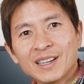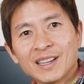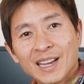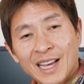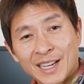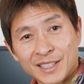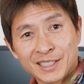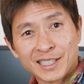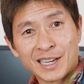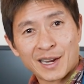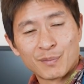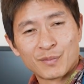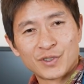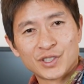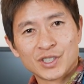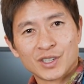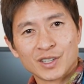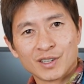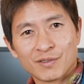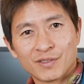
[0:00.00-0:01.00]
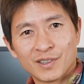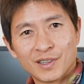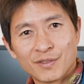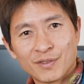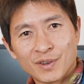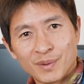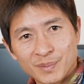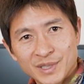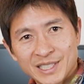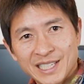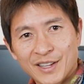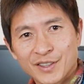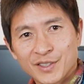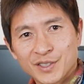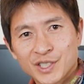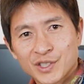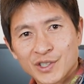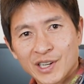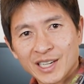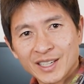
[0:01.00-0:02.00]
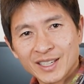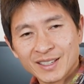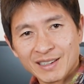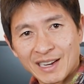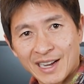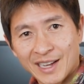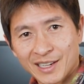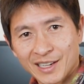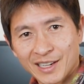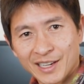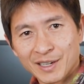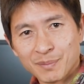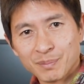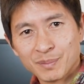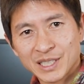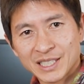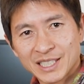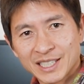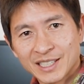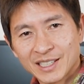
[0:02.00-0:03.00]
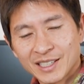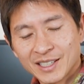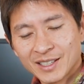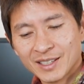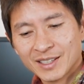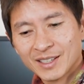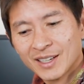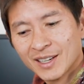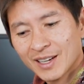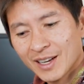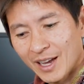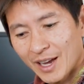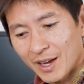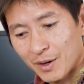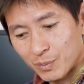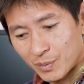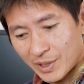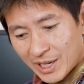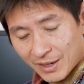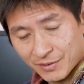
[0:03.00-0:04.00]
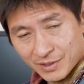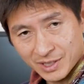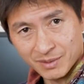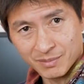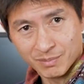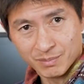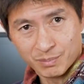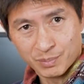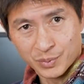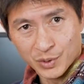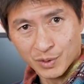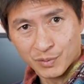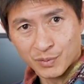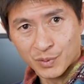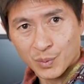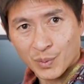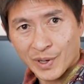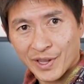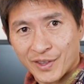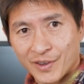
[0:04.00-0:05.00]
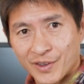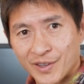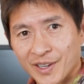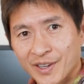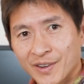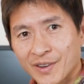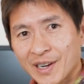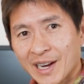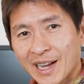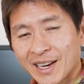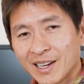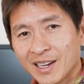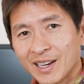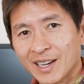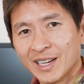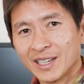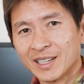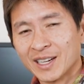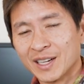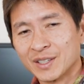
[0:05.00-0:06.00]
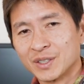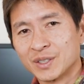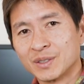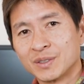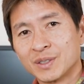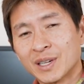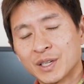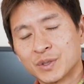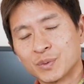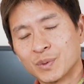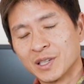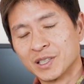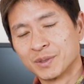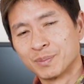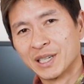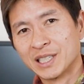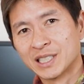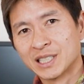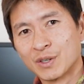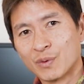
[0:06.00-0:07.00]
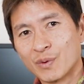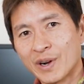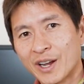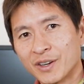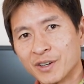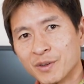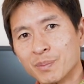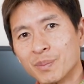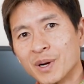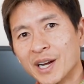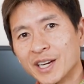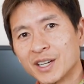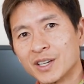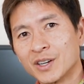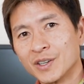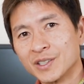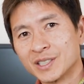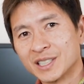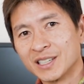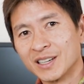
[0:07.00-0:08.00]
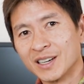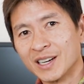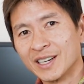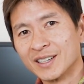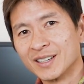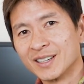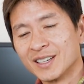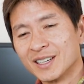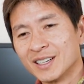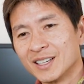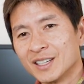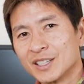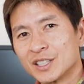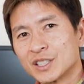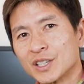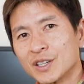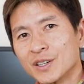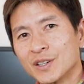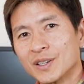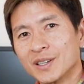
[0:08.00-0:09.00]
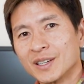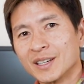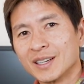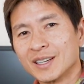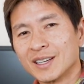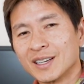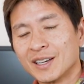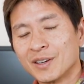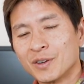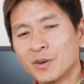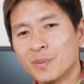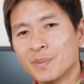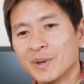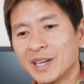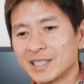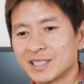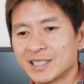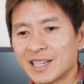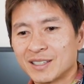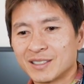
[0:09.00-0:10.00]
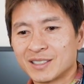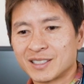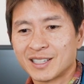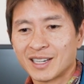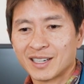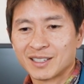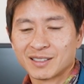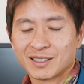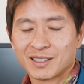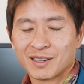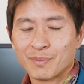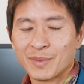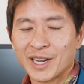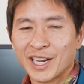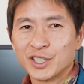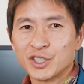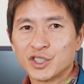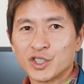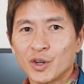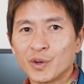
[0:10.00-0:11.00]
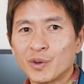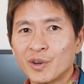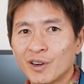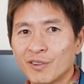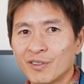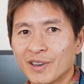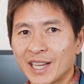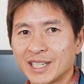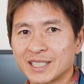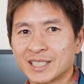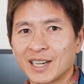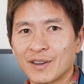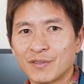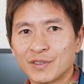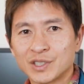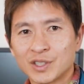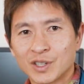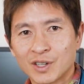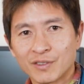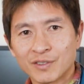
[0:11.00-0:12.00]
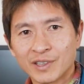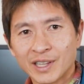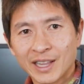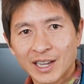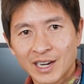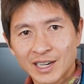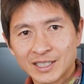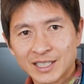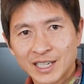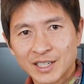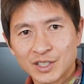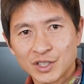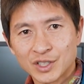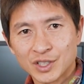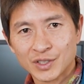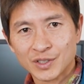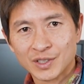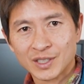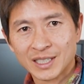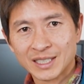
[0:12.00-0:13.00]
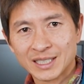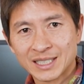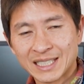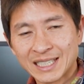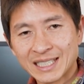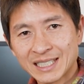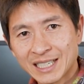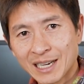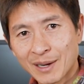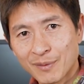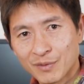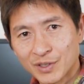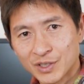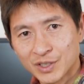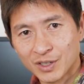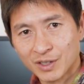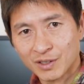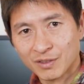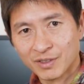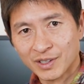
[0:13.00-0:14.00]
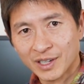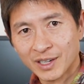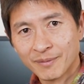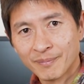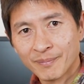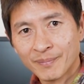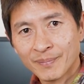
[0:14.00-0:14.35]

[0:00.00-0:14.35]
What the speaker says: landscape photographer from South Australia, Adelaide in particular, and we have some beautiful weather here in Adelaide, and as well as being surrounded by coastline. So it all makes sense that the main genre of landscape photography that I tend to shoot is seascape photography.